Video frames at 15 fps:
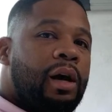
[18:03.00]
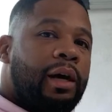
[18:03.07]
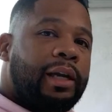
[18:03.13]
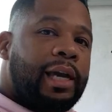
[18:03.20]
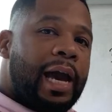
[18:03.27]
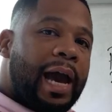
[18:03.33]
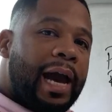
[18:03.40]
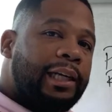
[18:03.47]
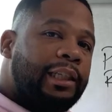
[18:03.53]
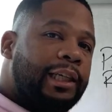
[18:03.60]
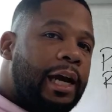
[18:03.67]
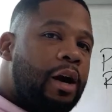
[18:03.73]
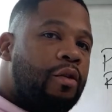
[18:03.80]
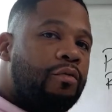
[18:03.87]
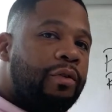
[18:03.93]
a cash
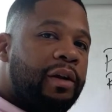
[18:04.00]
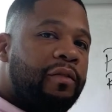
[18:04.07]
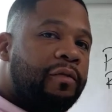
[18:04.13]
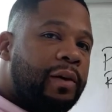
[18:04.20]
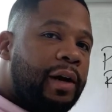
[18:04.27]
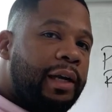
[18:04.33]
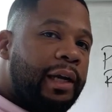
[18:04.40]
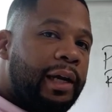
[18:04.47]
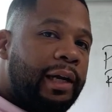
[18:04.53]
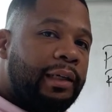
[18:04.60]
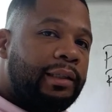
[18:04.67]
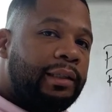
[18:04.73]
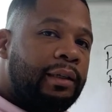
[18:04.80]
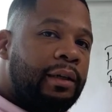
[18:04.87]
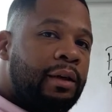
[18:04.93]
out
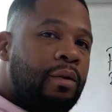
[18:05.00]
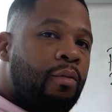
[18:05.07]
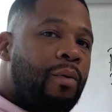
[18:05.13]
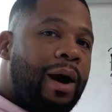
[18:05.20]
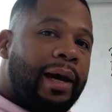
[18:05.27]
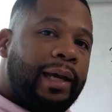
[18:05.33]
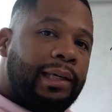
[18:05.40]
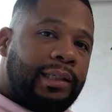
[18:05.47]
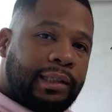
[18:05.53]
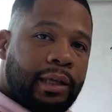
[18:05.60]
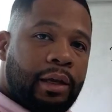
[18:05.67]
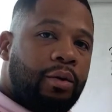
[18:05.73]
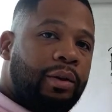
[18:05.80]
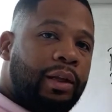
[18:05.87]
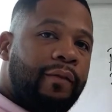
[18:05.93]
refinance while he's
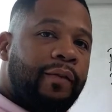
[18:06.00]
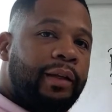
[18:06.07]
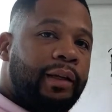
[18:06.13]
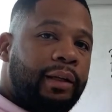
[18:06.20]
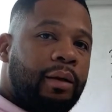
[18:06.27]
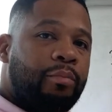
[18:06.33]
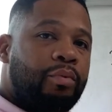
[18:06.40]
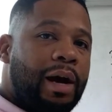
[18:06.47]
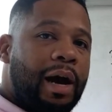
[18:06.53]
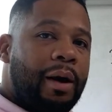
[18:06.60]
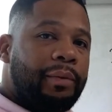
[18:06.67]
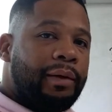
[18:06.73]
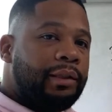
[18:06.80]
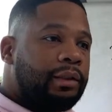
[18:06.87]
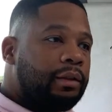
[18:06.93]
still living in the
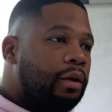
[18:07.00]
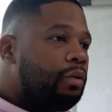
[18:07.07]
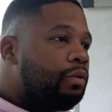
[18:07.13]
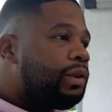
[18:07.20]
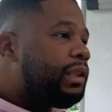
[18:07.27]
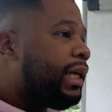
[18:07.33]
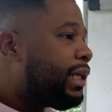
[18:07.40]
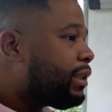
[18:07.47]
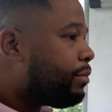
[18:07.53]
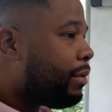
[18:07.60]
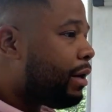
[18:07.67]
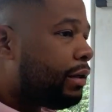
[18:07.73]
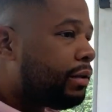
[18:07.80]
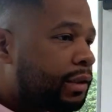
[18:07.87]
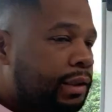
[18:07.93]
property. So six
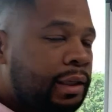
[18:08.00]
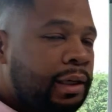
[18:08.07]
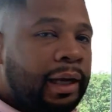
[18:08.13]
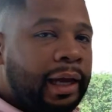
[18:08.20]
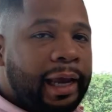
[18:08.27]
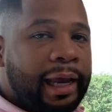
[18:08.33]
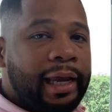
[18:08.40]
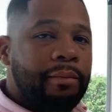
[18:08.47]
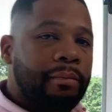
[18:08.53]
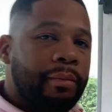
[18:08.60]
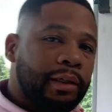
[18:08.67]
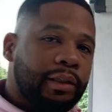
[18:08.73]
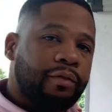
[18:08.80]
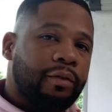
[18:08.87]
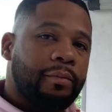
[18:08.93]
months eight
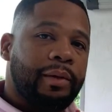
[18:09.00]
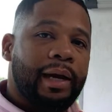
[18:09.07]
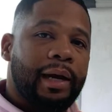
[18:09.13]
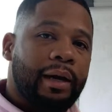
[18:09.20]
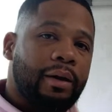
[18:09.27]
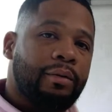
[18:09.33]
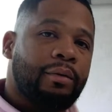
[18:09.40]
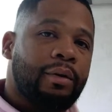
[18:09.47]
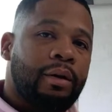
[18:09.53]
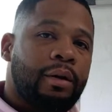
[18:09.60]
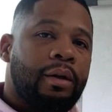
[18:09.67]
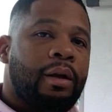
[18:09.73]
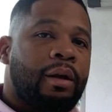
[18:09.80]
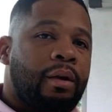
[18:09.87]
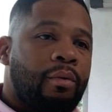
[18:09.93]
months from now,
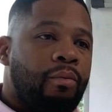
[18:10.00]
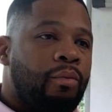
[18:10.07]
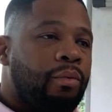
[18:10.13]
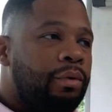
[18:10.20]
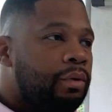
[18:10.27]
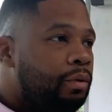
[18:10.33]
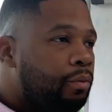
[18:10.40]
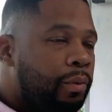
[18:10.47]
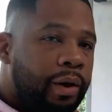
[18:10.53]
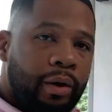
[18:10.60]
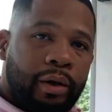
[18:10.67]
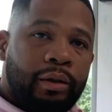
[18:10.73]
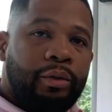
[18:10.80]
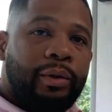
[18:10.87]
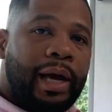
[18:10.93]
we're going
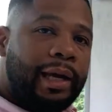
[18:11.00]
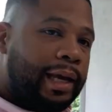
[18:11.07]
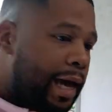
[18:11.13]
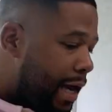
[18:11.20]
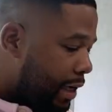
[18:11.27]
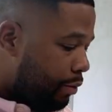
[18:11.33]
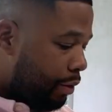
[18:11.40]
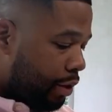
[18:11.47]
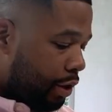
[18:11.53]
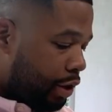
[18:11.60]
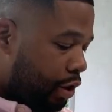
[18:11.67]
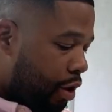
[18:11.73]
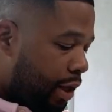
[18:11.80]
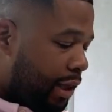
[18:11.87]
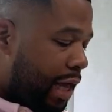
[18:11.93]
to do that. we're going to
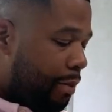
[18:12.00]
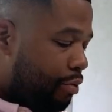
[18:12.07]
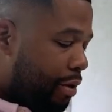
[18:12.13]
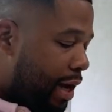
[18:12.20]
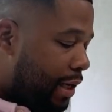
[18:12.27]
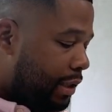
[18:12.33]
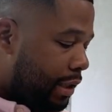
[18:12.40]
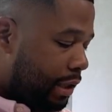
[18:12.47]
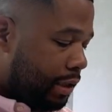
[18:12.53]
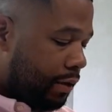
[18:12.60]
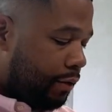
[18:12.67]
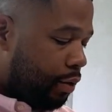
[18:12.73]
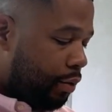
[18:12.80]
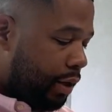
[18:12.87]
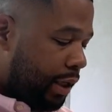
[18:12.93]
start that process of
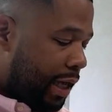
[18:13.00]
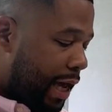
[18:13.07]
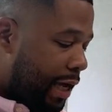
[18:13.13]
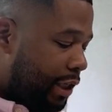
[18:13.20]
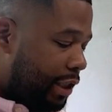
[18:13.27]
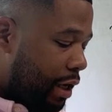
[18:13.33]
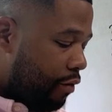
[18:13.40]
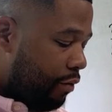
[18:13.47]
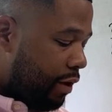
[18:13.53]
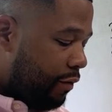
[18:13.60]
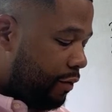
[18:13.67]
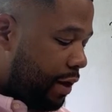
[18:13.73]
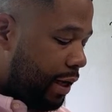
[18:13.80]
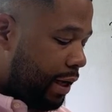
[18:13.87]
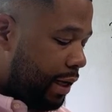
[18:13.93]
doing the cash out
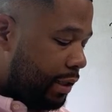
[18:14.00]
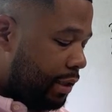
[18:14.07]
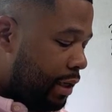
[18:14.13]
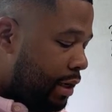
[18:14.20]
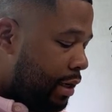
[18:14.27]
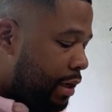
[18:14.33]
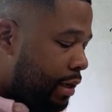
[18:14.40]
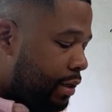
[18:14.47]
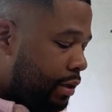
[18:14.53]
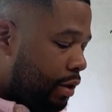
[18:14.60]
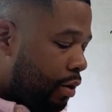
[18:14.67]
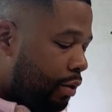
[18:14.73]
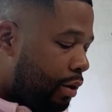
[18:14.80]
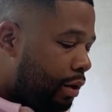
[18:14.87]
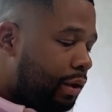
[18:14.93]
refinance.
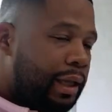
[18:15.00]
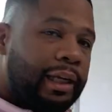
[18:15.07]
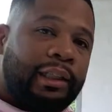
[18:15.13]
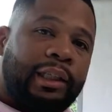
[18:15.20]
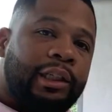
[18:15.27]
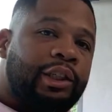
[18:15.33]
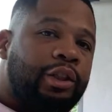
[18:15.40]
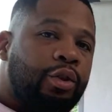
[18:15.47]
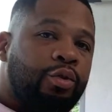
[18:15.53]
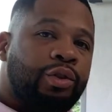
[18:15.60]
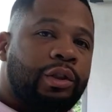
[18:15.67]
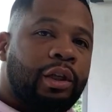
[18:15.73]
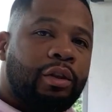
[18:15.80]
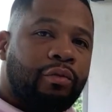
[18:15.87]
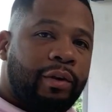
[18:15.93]
So let's just use
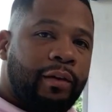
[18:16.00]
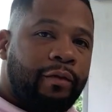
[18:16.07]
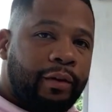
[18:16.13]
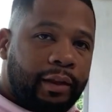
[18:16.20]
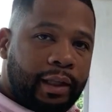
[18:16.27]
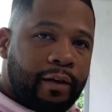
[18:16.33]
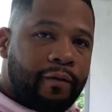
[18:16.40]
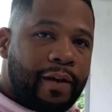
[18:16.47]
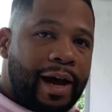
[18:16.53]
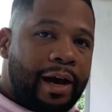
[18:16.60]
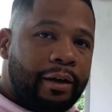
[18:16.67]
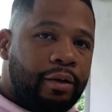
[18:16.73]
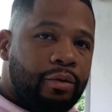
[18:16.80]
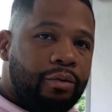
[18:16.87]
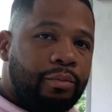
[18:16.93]
the 350
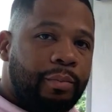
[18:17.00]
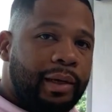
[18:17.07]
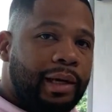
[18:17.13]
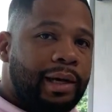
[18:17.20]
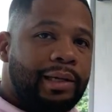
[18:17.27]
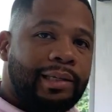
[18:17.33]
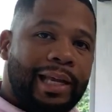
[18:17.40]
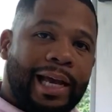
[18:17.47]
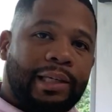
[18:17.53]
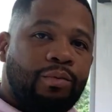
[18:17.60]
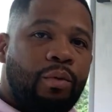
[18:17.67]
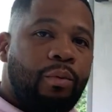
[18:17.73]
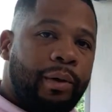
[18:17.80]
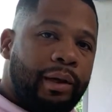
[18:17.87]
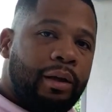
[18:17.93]
value because that's
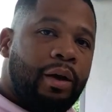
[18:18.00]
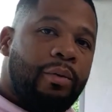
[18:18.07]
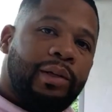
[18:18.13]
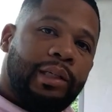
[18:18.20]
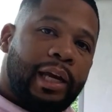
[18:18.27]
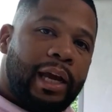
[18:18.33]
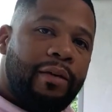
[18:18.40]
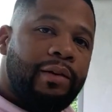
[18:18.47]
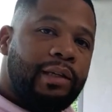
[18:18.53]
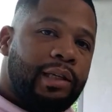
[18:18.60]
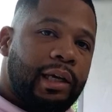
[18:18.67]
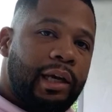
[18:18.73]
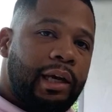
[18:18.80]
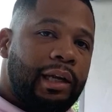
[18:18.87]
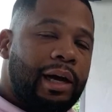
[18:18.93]
what we know is
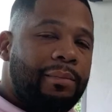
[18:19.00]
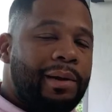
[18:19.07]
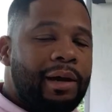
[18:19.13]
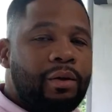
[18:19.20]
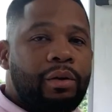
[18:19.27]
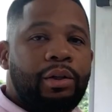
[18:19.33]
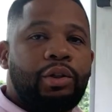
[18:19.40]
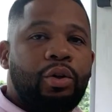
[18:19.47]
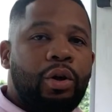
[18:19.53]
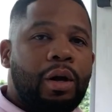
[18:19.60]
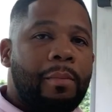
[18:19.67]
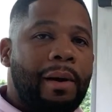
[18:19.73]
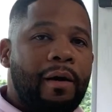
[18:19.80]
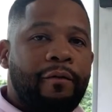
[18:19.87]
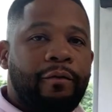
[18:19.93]
guaranteed. I'm not going to talk
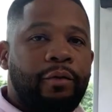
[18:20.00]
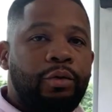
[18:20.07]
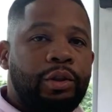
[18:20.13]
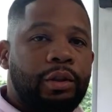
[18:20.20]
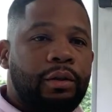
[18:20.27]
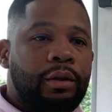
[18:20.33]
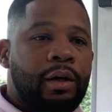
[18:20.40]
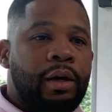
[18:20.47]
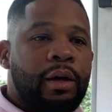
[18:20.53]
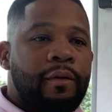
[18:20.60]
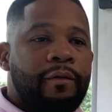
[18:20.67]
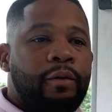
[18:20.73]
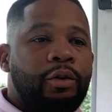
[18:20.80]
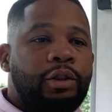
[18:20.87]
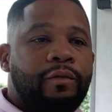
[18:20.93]
about future
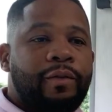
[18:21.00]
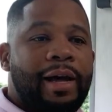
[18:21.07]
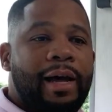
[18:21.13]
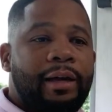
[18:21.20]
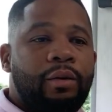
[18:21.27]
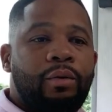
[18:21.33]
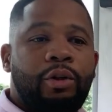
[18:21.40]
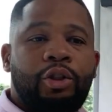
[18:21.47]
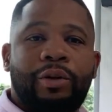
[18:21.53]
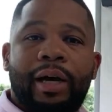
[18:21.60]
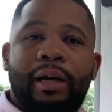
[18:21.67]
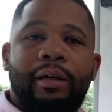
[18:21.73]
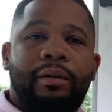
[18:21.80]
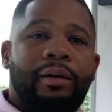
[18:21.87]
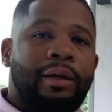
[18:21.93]
future value or
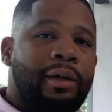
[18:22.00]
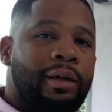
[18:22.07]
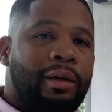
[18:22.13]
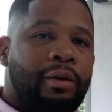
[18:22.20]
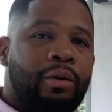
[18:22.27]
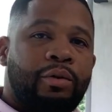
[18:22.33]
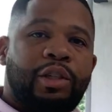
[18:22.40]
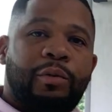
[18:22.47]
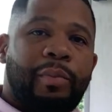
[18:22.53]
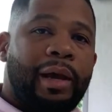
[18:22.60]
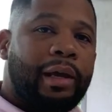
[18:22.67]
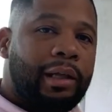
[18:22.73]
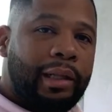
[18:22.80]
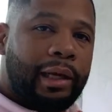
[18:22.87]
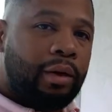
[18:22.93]
try to you know
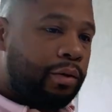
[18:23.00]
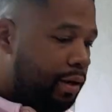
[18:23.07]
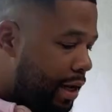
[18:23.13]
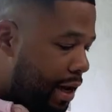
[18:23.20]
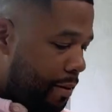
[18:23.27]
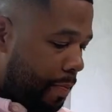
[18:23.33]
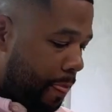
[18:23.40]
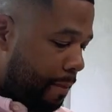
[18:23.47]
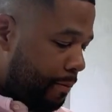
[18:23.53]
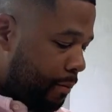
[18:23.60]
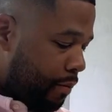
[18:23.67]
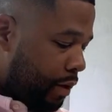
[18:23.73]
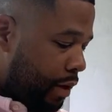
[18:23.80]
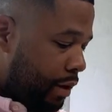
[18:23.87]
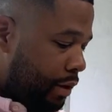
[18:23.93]
speculate on that.
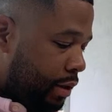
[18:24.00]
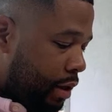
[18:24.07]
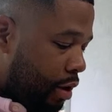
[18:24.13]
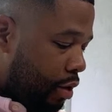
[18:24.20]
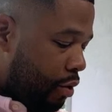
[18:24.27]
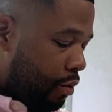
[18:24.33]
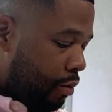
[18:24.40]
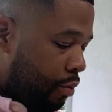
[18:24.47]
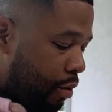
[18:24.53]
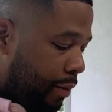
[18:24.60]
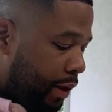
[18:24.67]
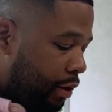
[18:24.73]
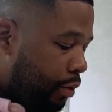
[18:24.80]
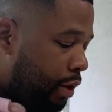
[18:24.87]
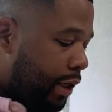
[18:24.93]
So when we
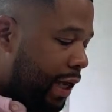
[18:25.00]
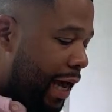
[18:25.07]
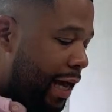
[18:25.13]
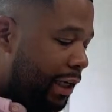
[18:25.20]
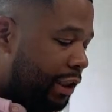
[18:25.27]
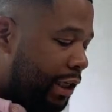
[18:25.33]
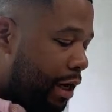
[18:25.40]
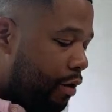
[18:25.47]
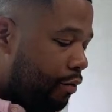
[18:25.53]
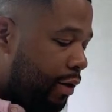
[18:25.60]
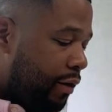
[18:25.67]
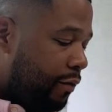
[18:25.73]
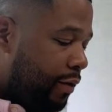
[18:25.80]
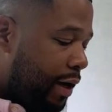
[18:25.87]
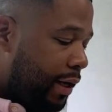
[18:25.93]
do the cash out
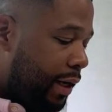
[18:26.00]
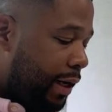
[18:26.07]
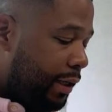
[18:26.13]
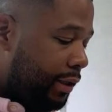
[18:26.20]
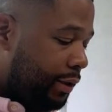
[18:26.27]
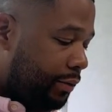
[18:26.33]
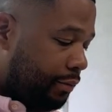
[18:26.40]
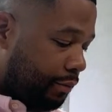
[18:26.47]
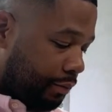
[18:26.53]
refinance